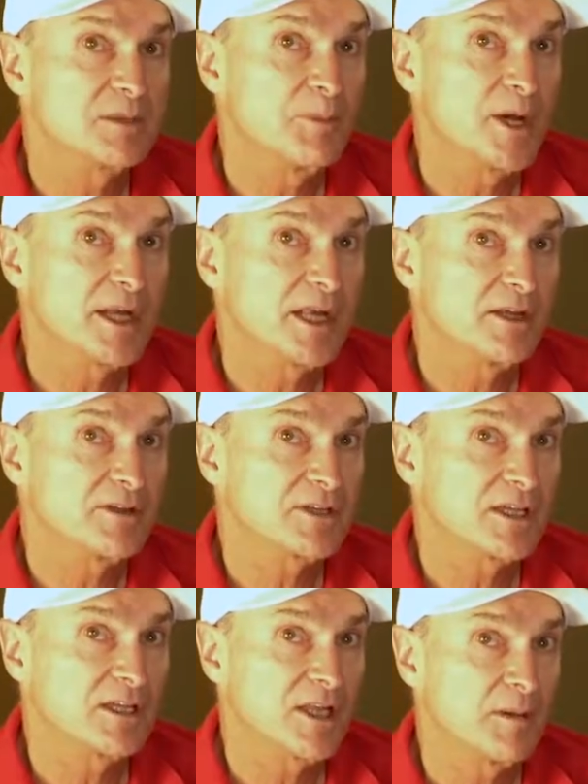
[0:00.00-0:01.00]
the butt end of
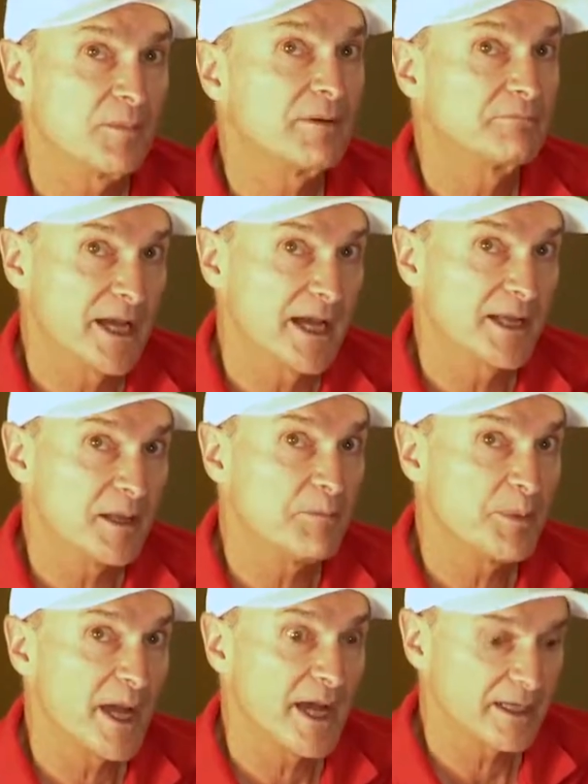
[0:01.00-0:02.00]
the club at
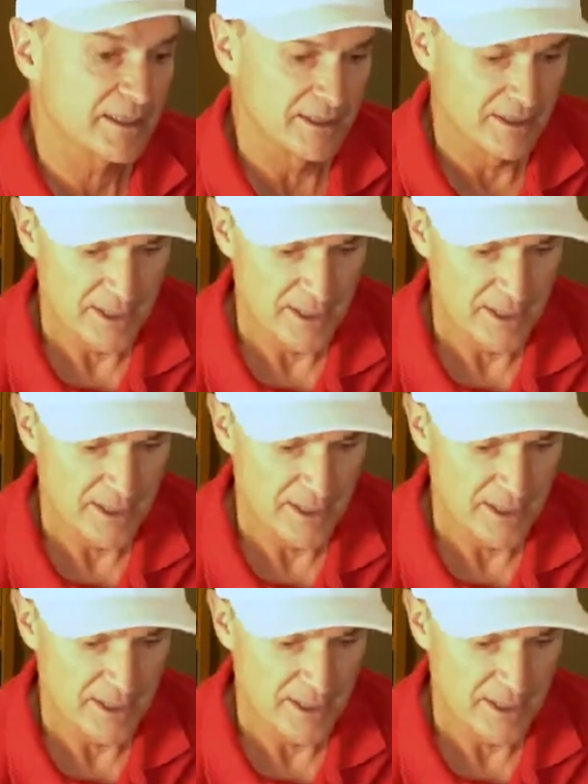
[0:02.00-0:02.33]
impact.